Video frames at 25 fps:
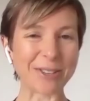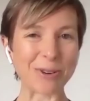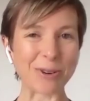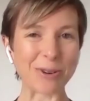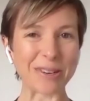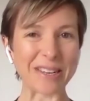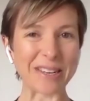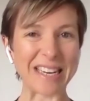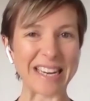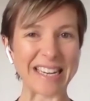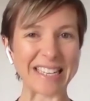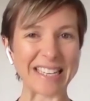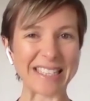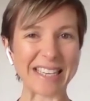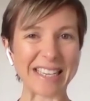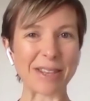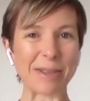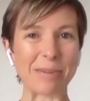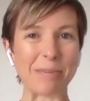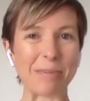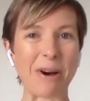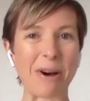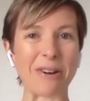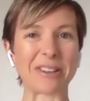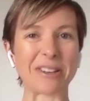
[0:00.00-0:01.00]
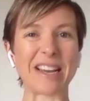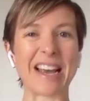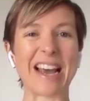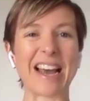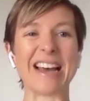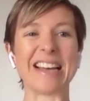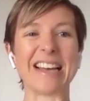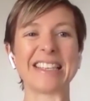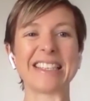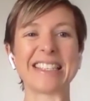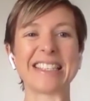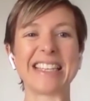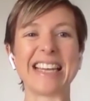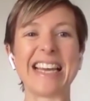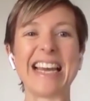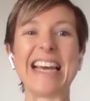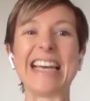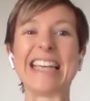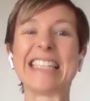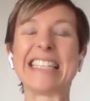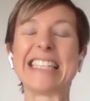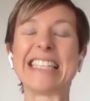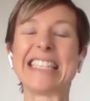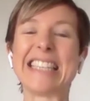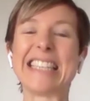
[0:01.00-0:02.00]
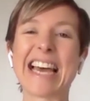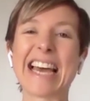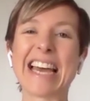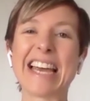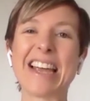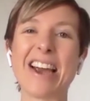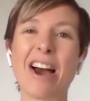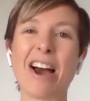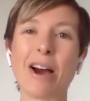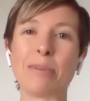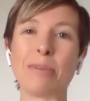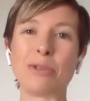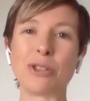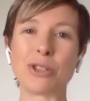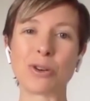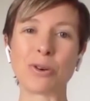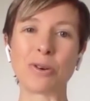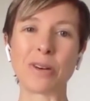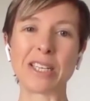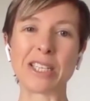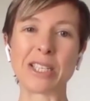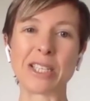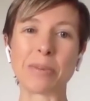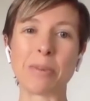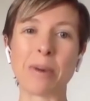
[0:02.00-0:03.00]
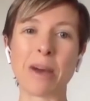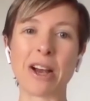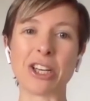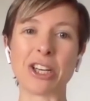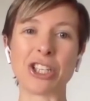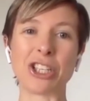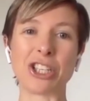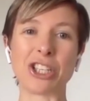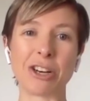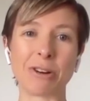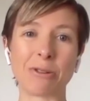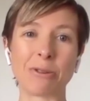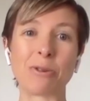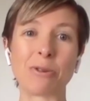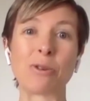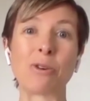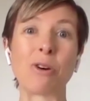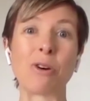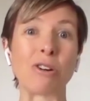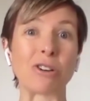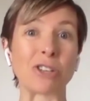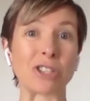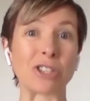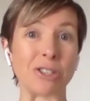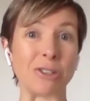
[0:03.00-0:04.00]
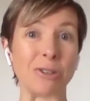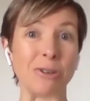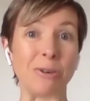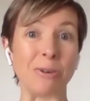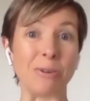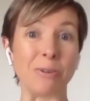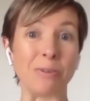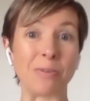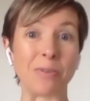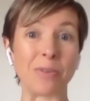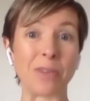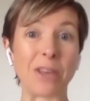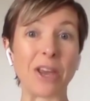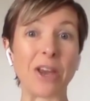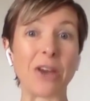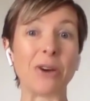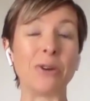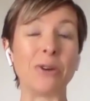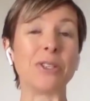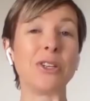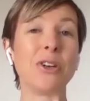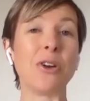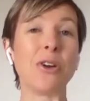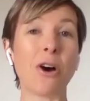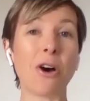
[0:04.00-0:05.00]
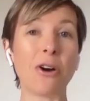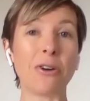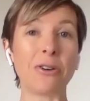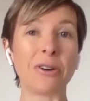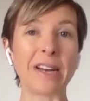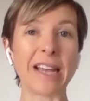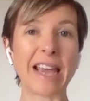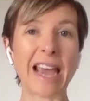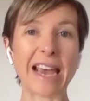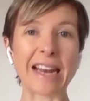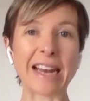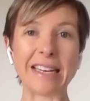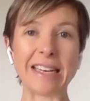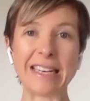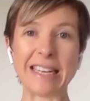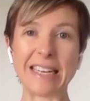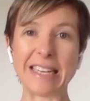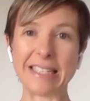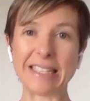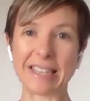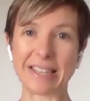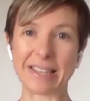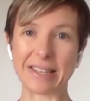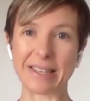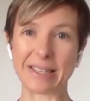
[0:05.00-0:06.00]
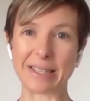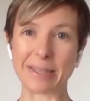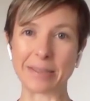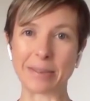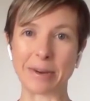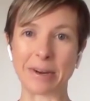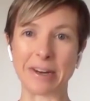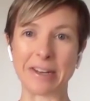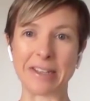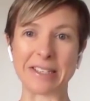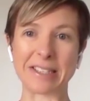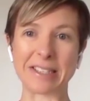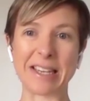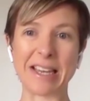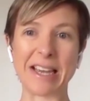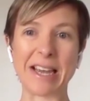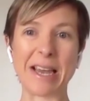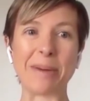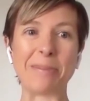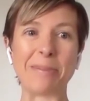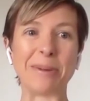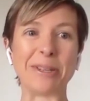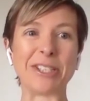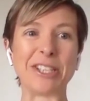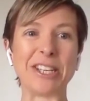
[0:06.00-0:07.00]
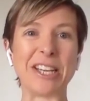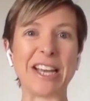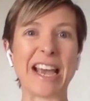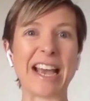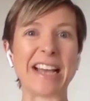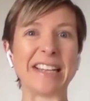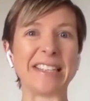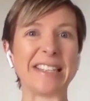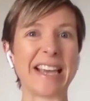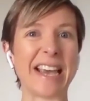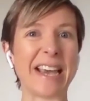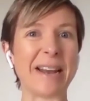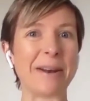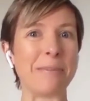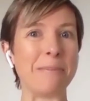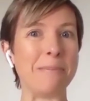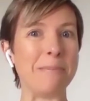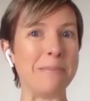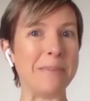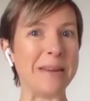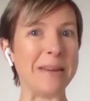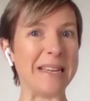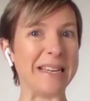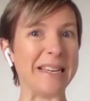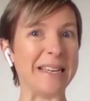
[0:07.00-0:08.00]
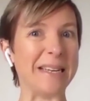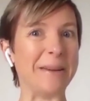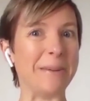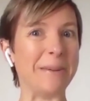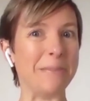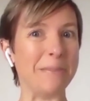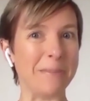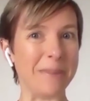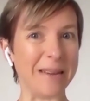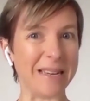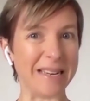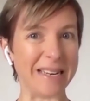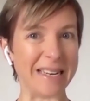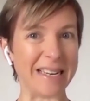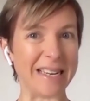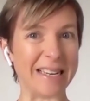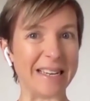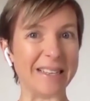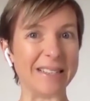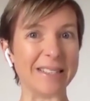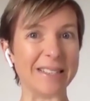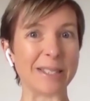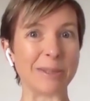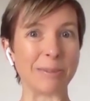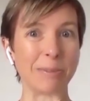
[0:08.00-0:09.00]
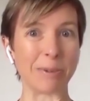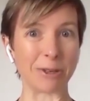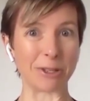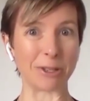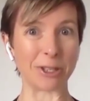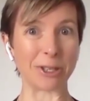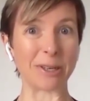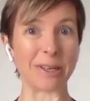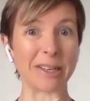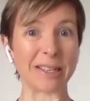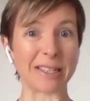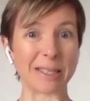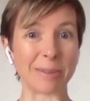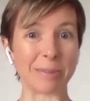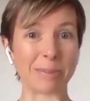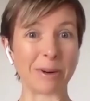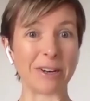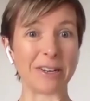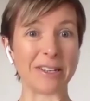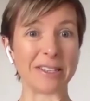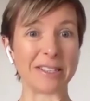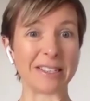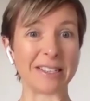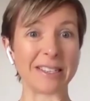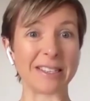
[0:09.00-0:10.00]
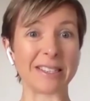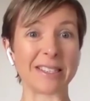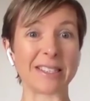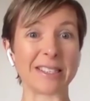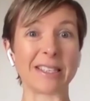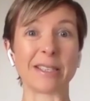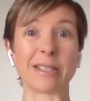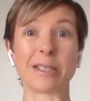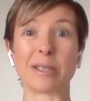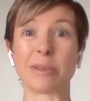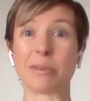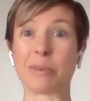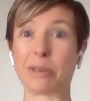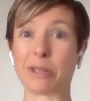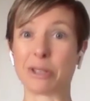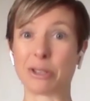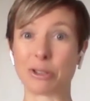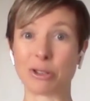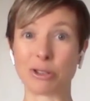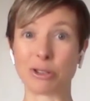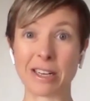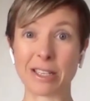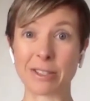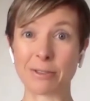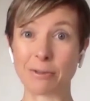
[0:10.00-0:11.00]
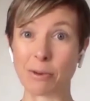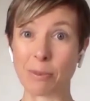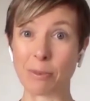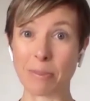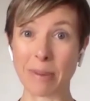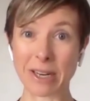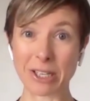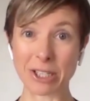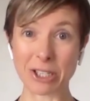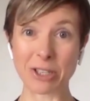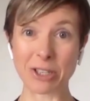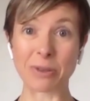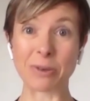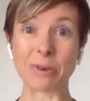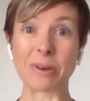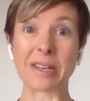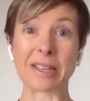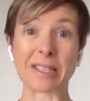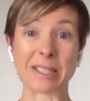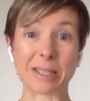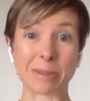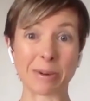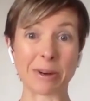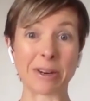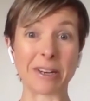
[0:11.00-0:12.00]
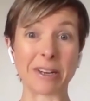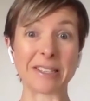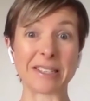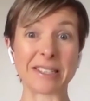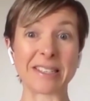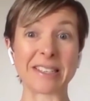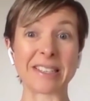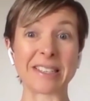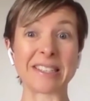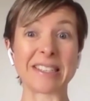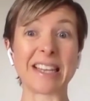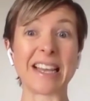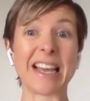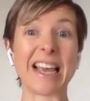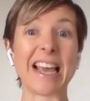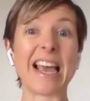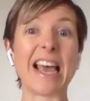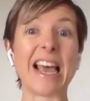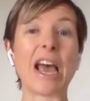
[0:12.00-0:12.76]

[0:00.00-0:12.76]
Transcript: Talk Near Death podcast. Today, I'm joined by Sheryl Gottschall, who's not only had a near-death experience, but she has had many, many spiritual experiences, spiritual transformational experiences,